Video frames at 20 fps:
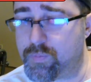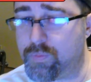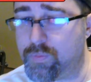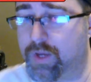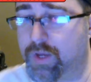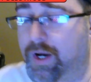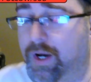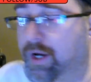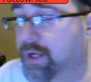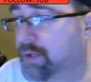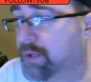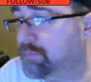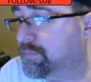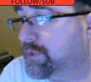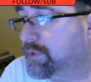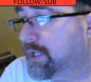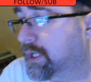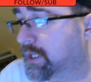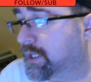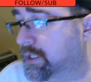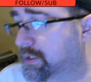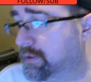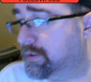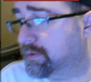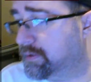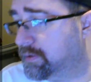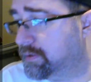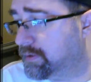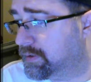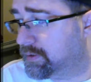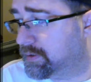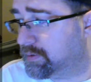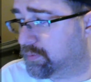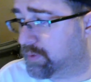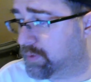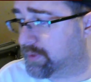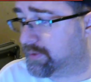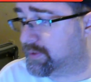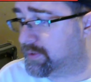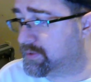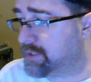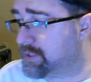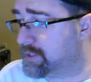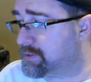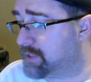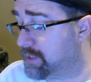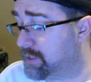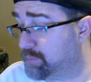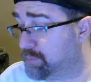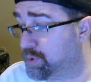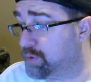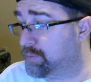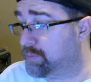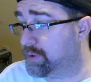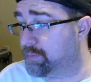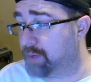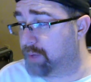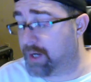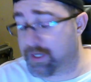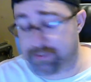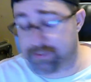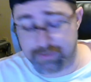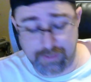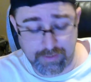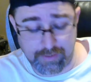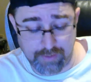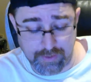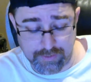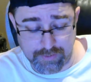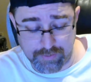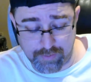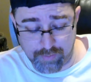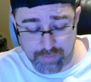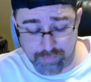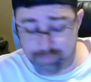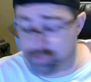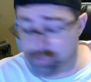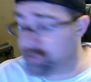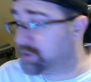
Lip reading: I am done with this headset. Put them in a box, didn't listen to them.